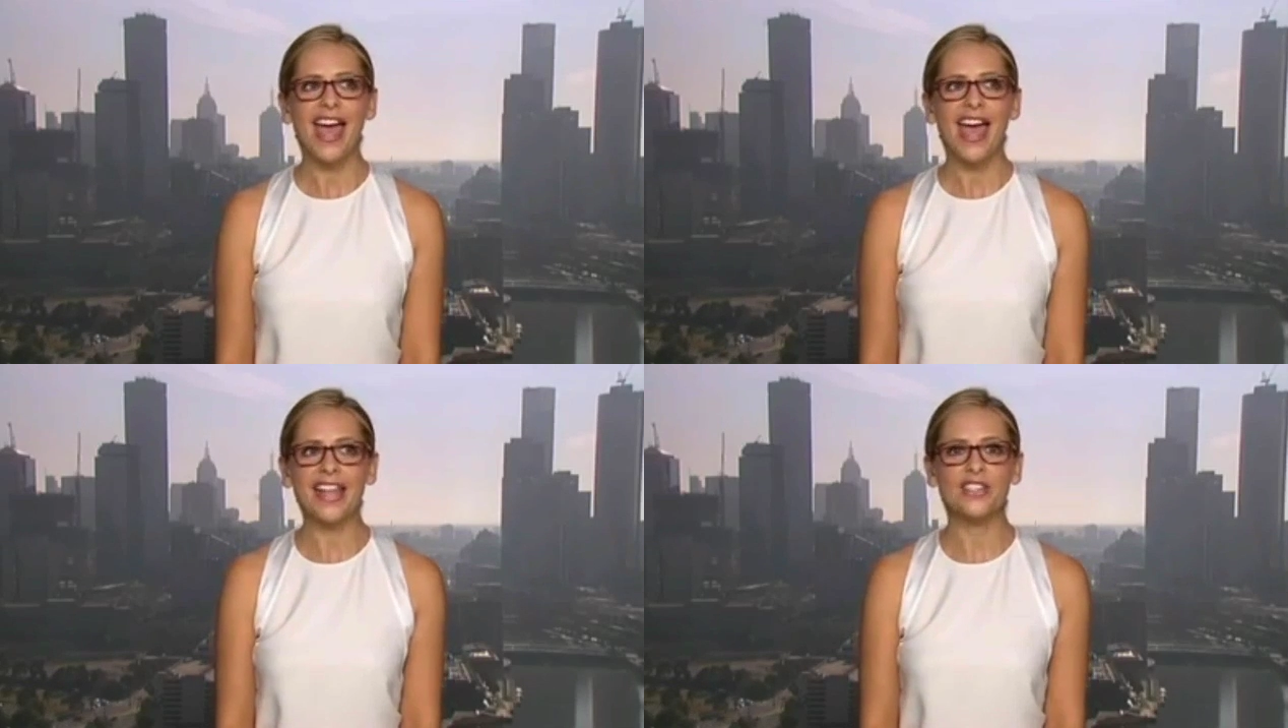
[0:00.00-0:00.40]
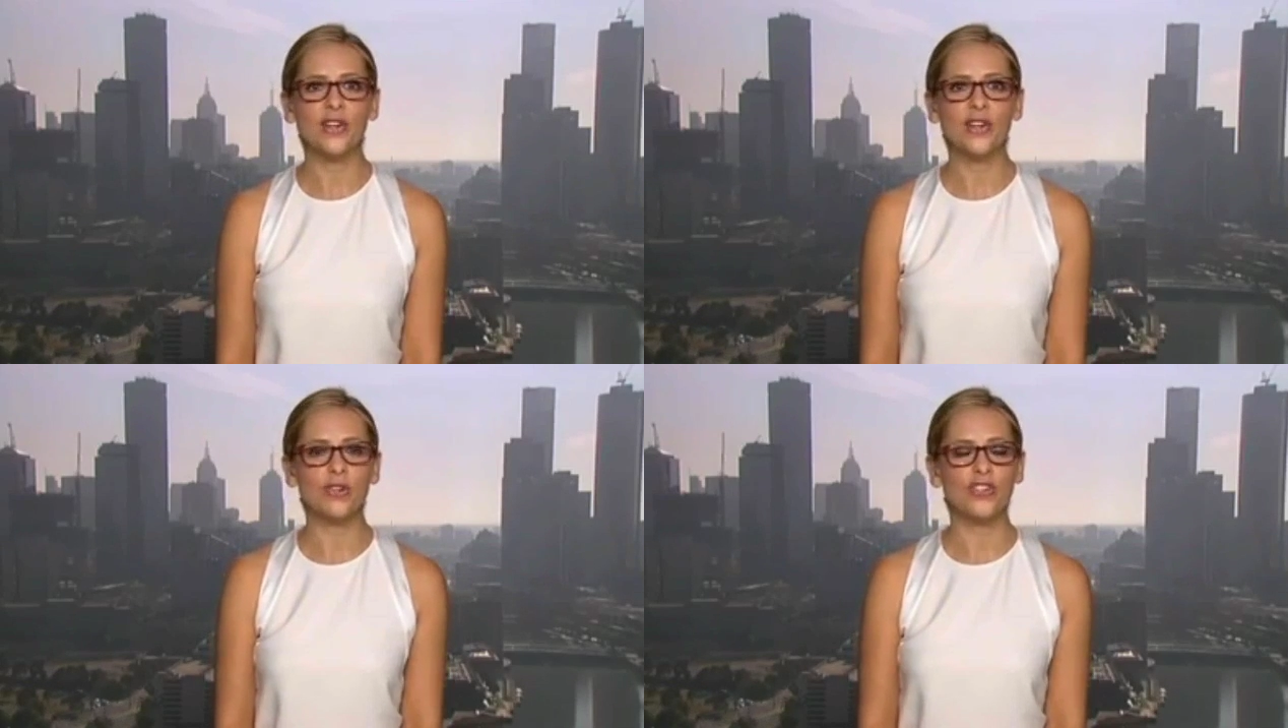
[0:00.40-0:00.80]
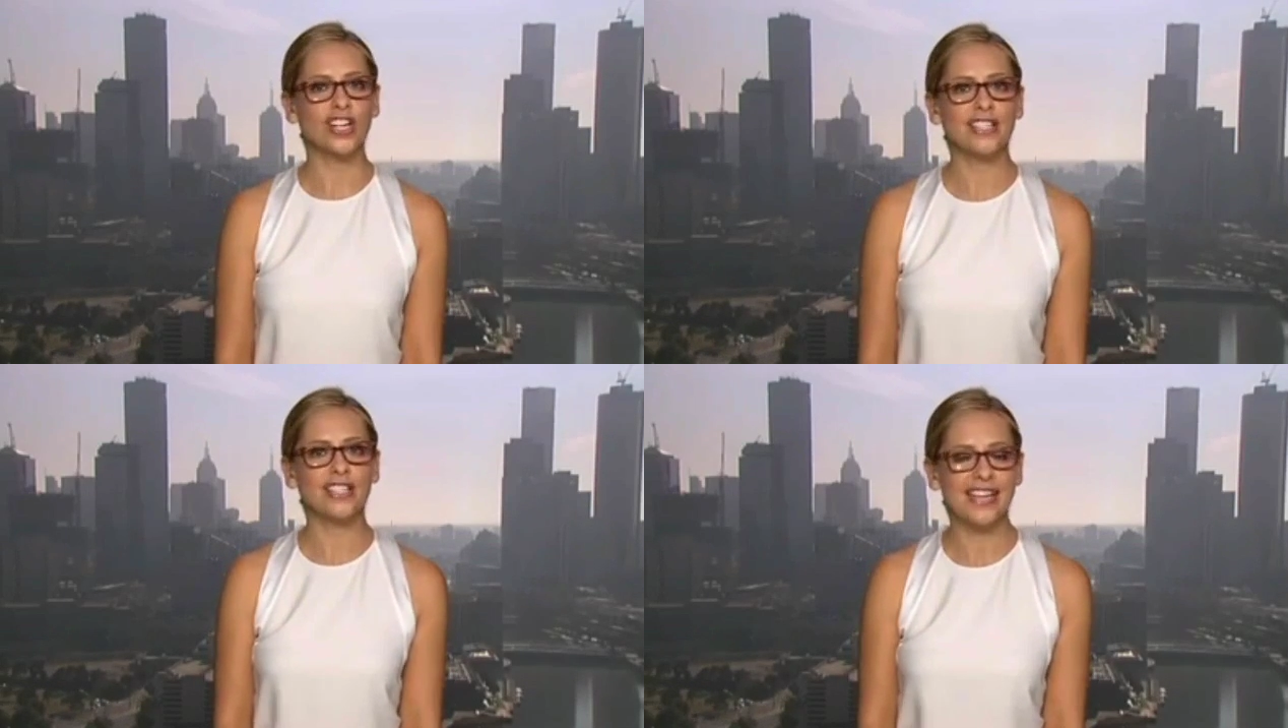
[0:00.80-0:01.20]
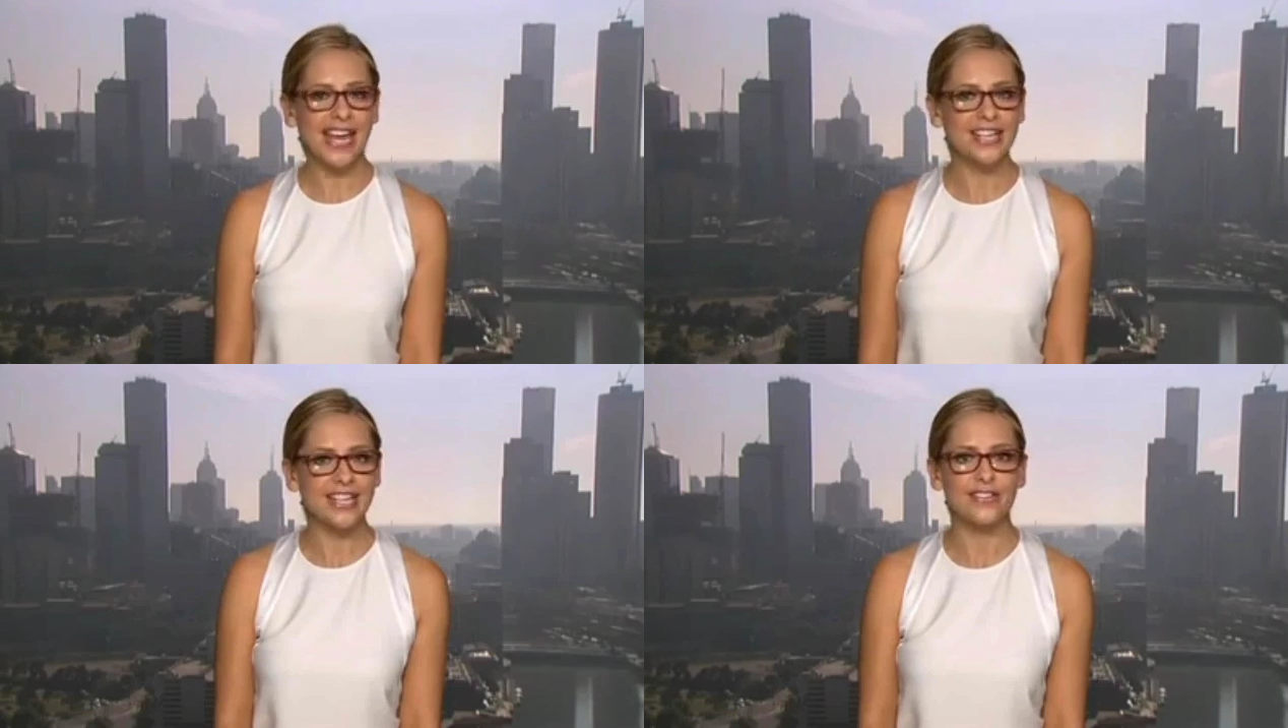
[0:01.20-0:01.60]
And so Charlotte's
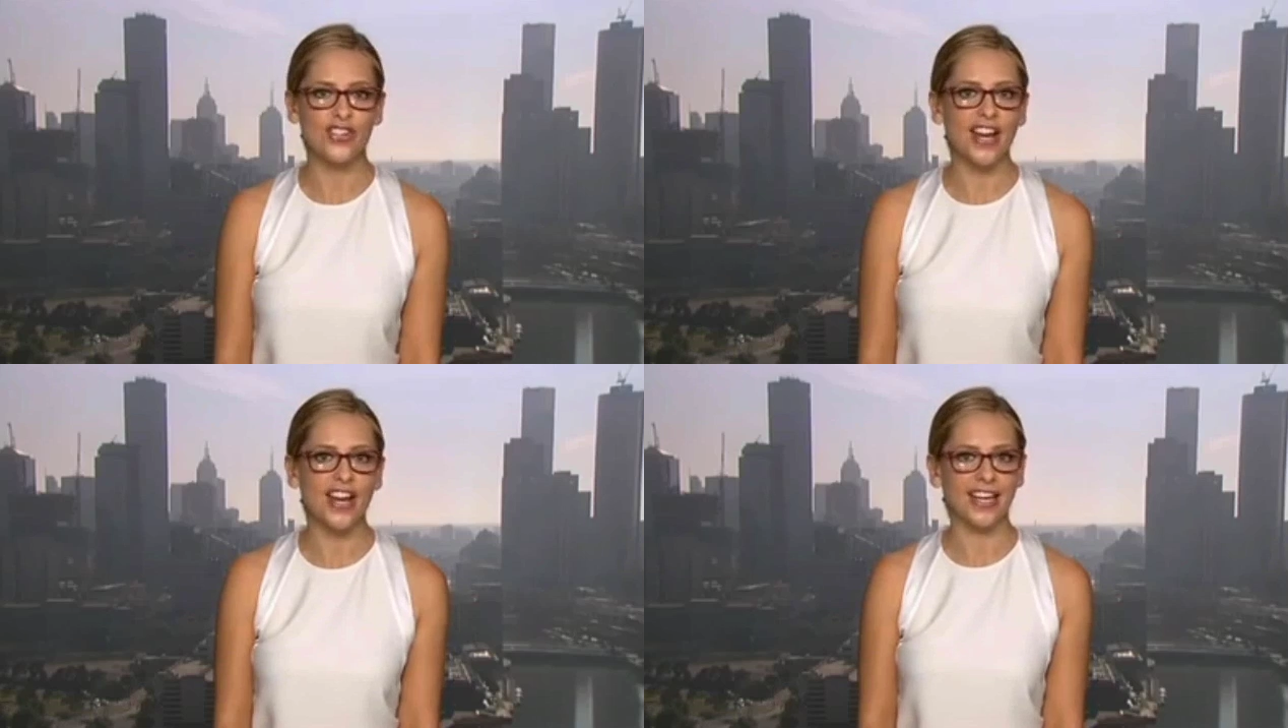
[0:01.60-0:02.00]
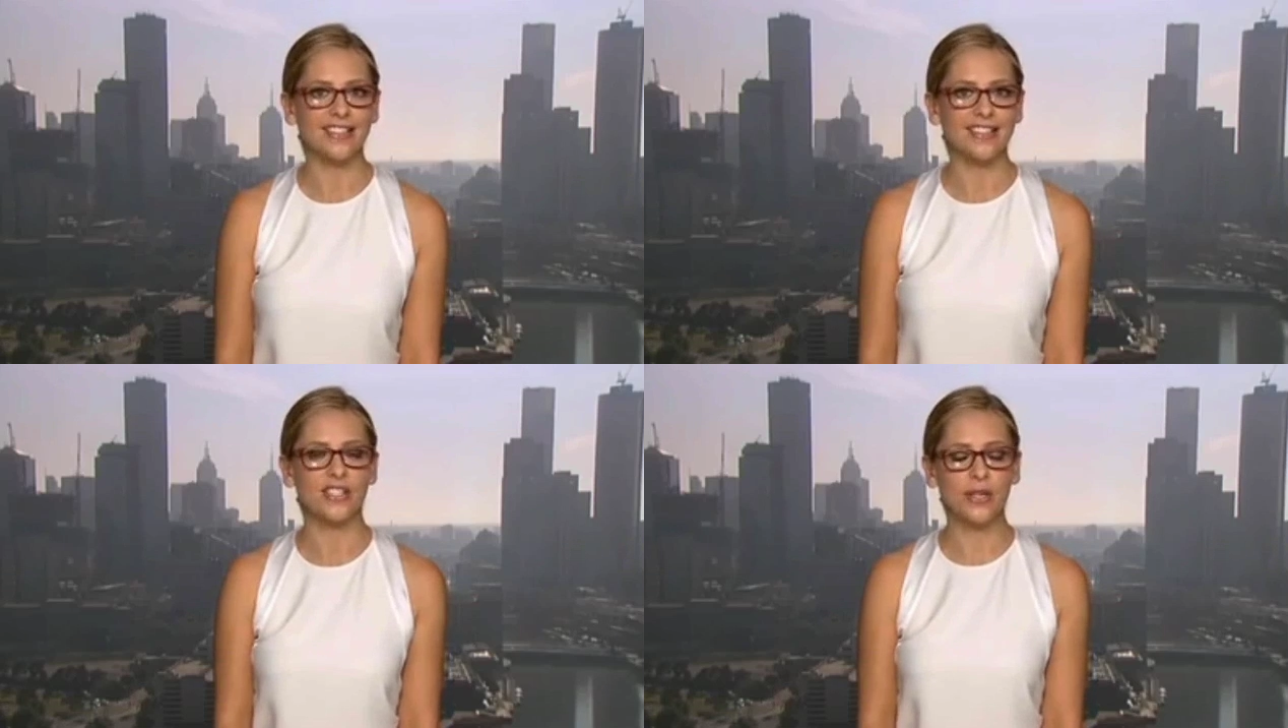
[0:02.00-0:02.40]
daddy is a Jedi.